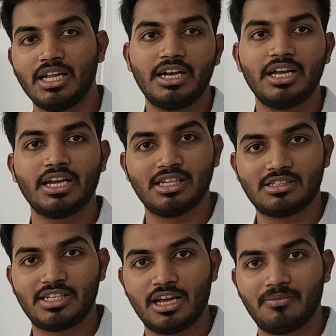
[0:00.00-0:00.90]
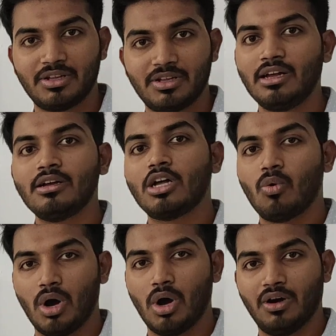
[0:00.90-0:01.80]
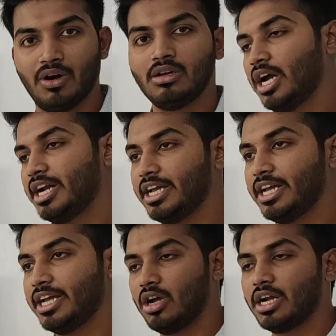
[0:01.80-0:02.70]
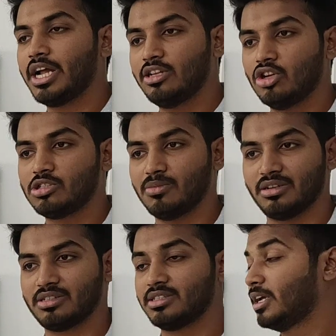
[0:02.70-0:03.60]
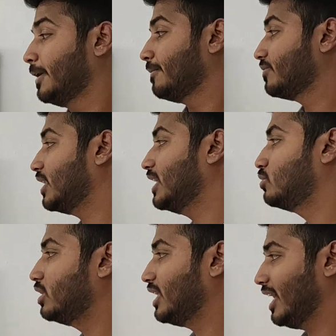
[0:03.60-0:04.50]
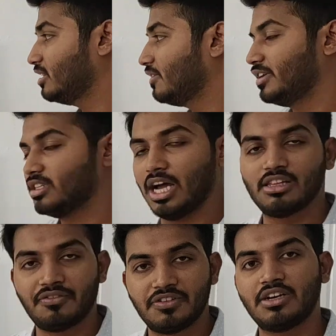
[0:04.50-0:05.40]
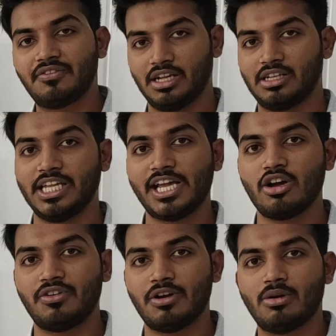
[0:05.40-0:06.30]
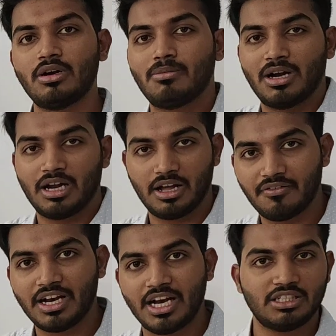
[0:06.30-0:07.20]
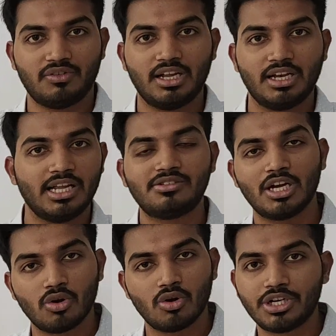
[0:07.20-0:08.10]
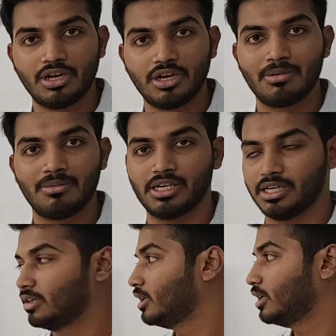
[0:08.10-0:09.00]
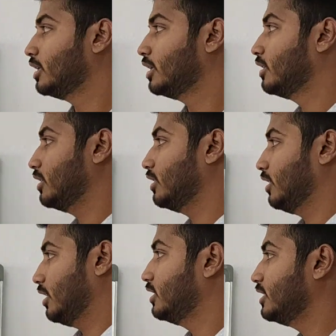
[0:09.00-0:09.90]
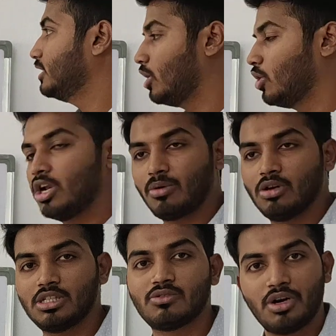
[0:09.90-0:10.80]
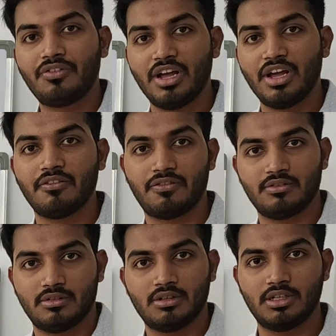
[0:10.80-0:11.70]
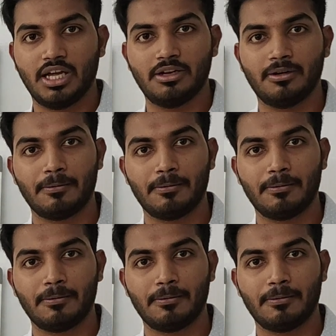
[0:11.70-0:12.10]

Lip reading: and he can just take up with the Viva and he can get those marks. That's what another feature we are thinking of about, but when it is finalized, we are going to implement it. This is the whole process what we have done.